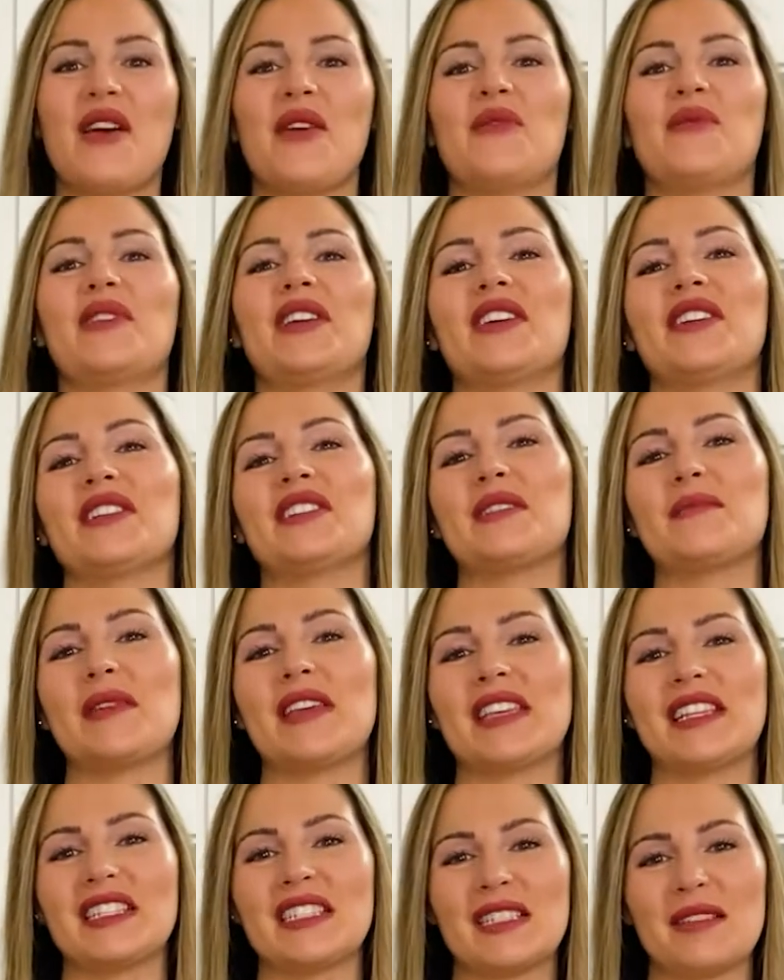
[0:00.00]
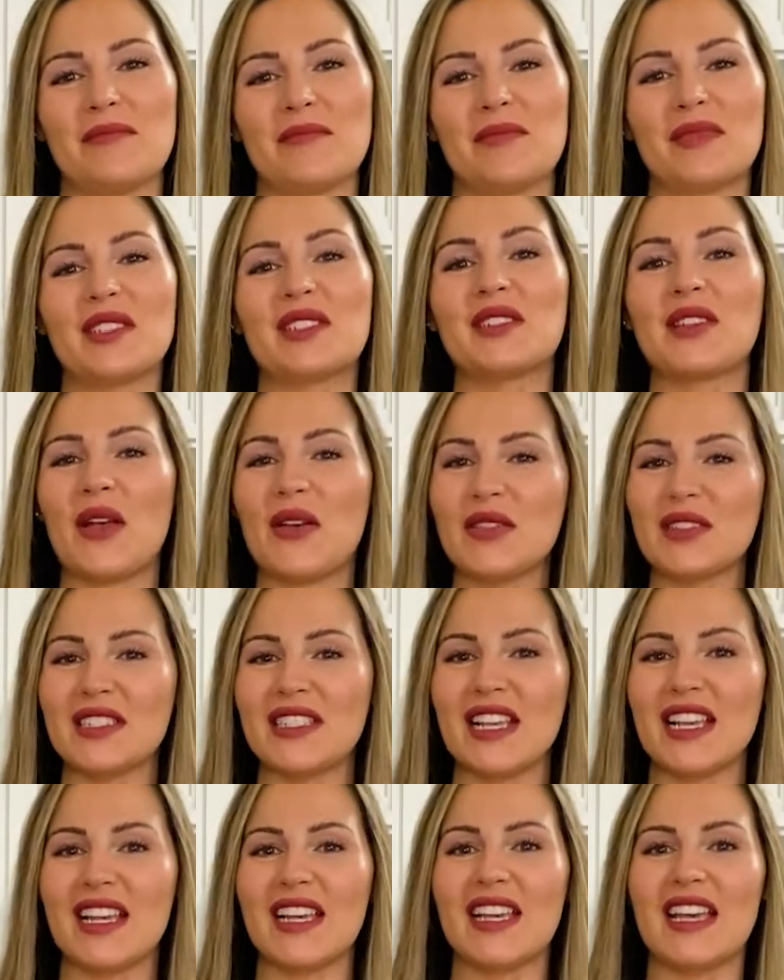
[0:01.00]
We are gonna make some
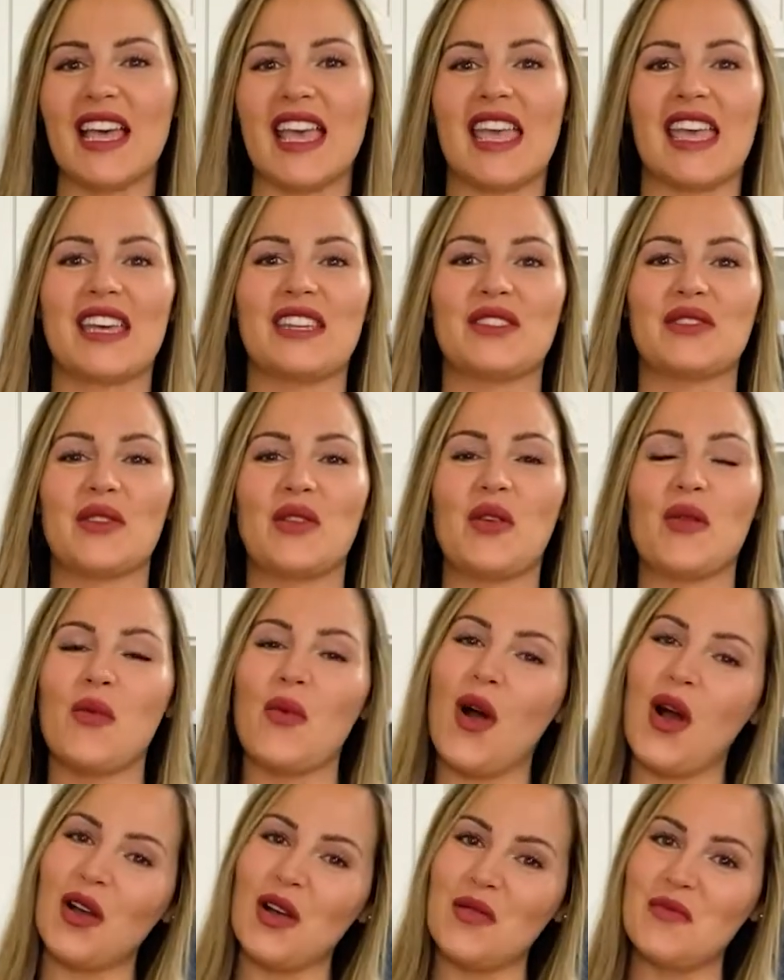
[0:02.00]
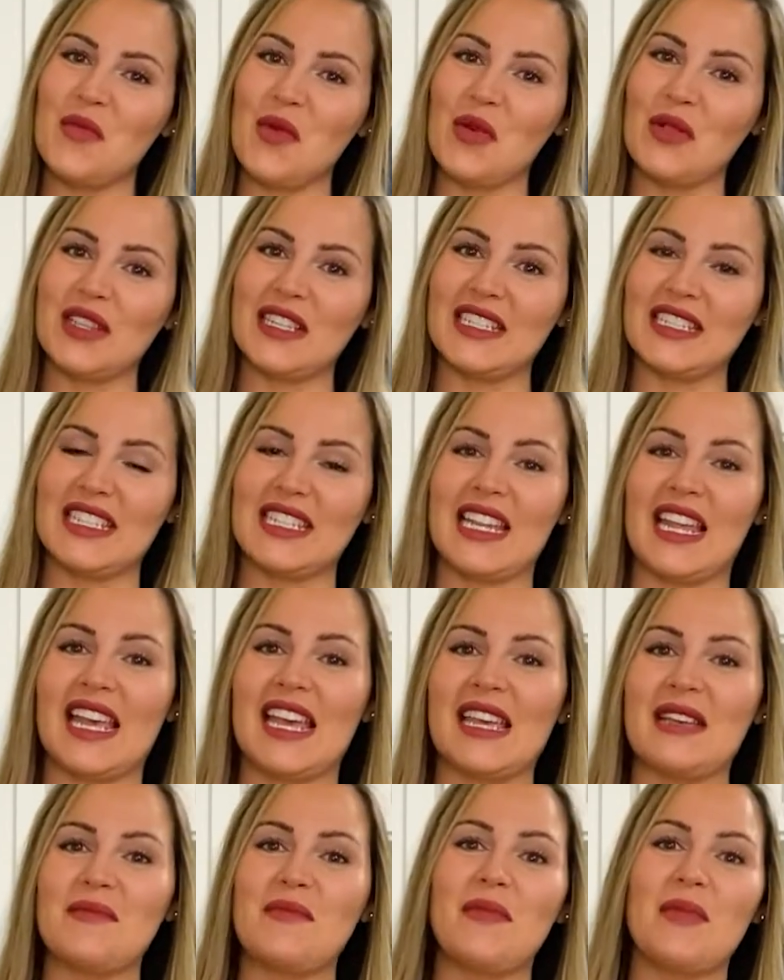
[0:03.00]
salsa and guacamole
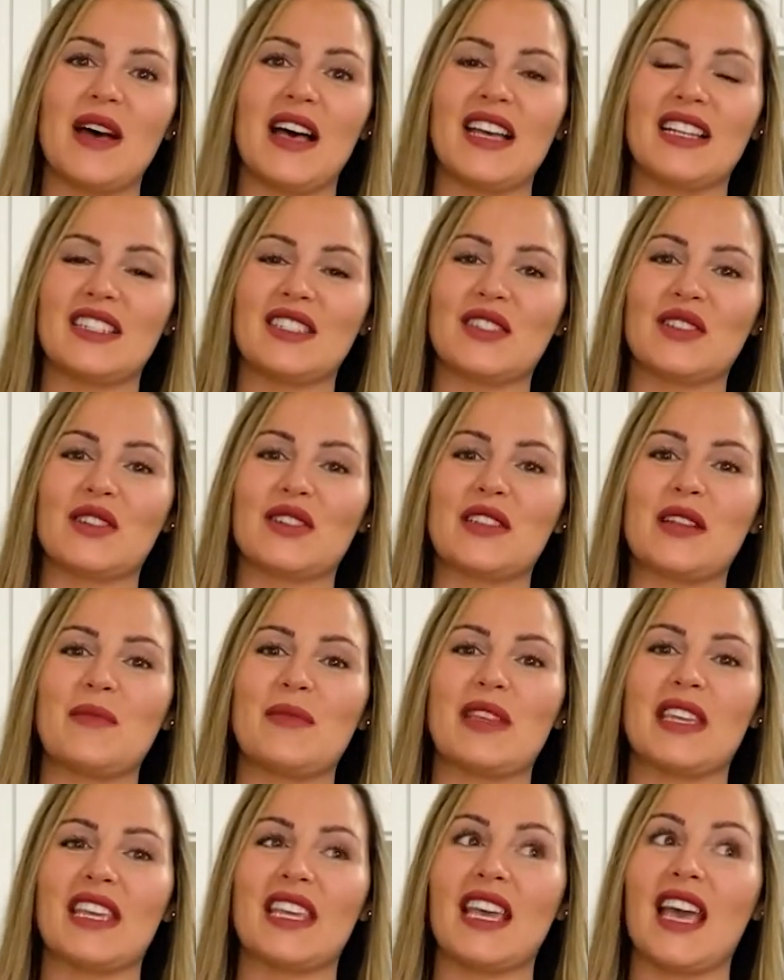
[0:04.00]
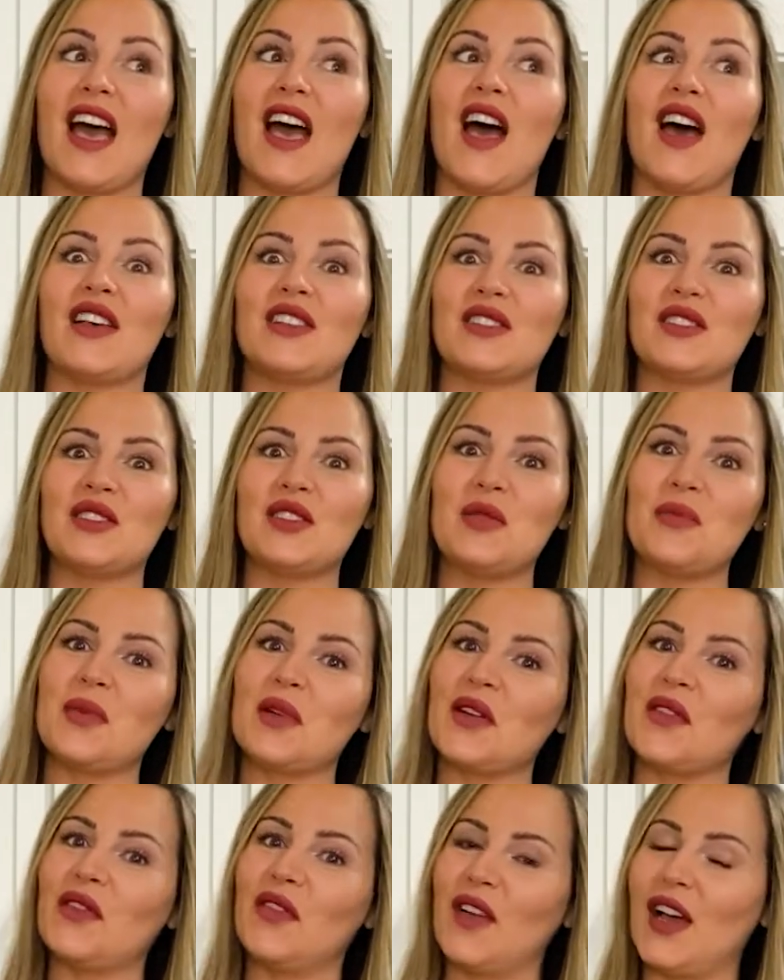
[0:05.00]
today, but they're gonna be a
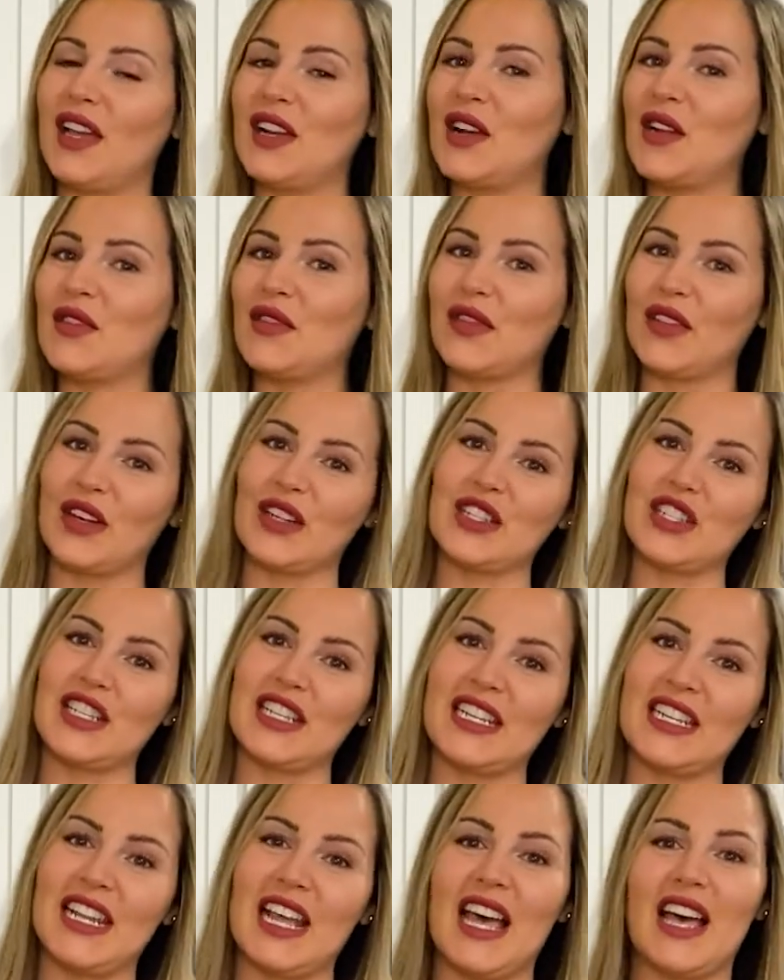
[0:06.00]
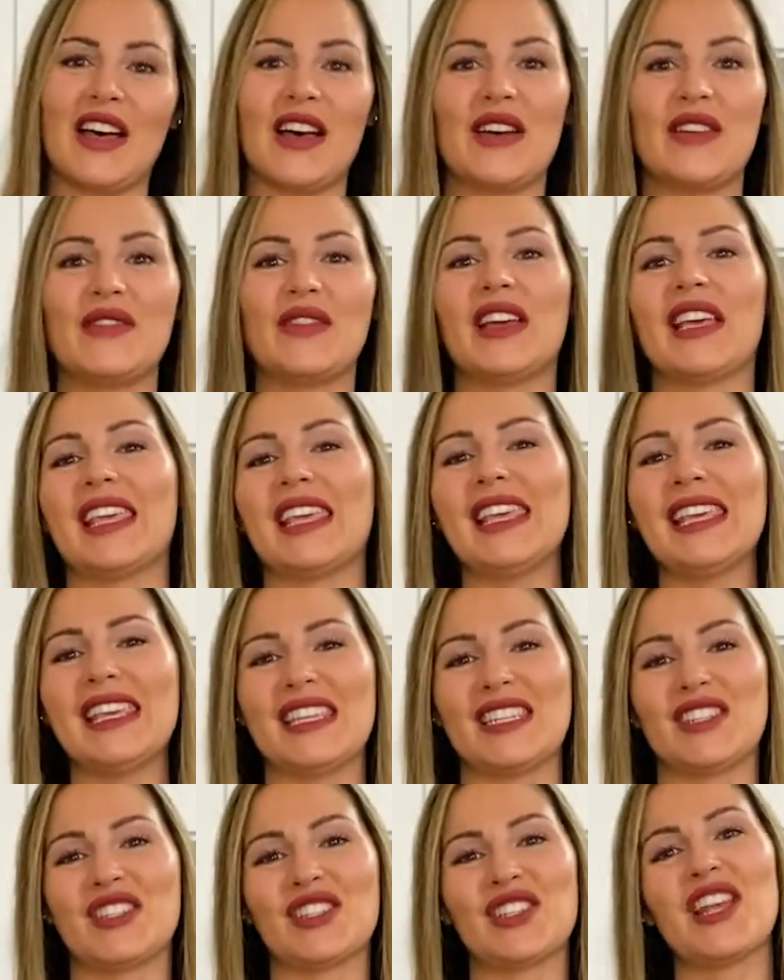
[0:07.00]
super fun version of
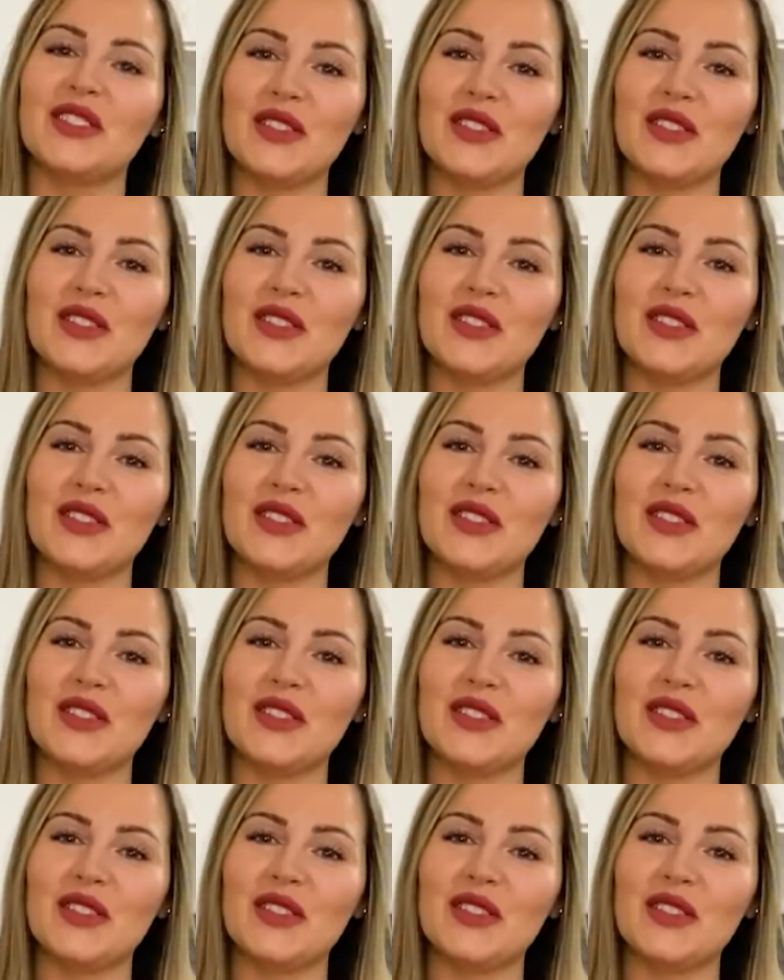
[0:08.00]
each.